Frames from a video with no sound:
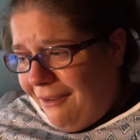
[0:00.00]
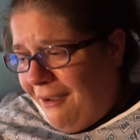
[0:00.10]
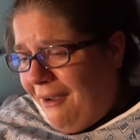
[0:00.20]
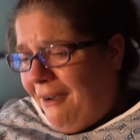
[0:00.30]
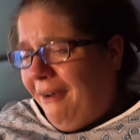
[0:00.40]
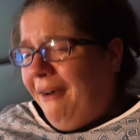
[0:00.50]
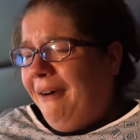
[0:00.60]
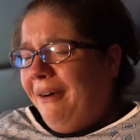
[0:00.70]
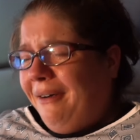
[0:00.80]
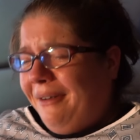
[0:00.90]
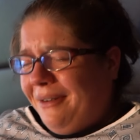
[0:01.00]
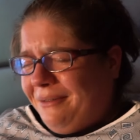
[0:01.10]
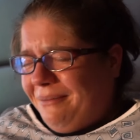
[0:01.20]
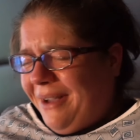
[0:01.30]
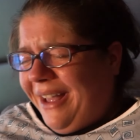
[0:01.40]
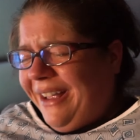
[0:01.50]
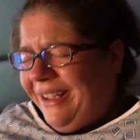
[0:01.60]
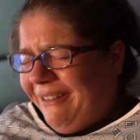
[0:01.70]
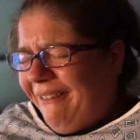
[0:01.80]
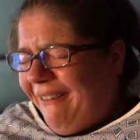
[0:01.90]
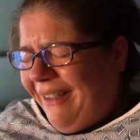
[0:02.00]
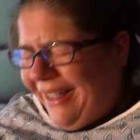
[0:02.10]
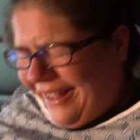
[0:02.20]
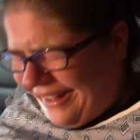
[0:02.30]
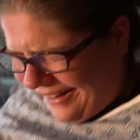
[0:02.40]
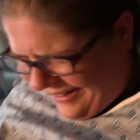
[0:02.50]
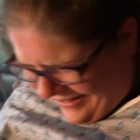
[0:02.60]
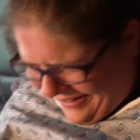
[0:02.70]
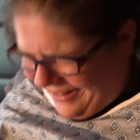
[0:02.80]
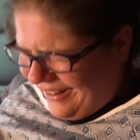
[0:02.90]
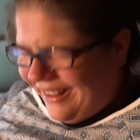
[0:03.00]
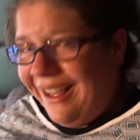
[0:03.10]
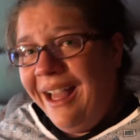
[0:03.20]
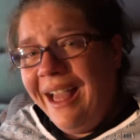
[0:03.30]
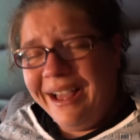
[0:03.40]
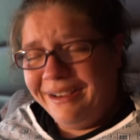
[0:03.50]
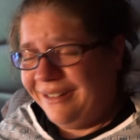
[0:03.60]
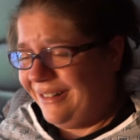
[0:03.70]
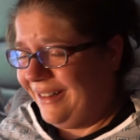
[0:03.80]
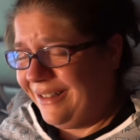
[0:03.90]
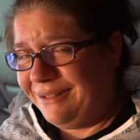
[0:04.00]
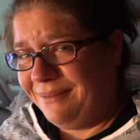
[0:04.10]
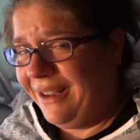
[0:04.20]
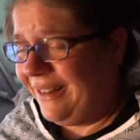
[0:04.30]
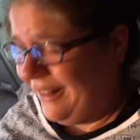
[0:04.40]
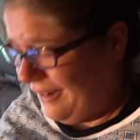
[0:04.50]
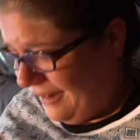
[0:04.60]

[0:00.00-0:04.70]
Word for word: oh my god. Dude. I wasn't expecting that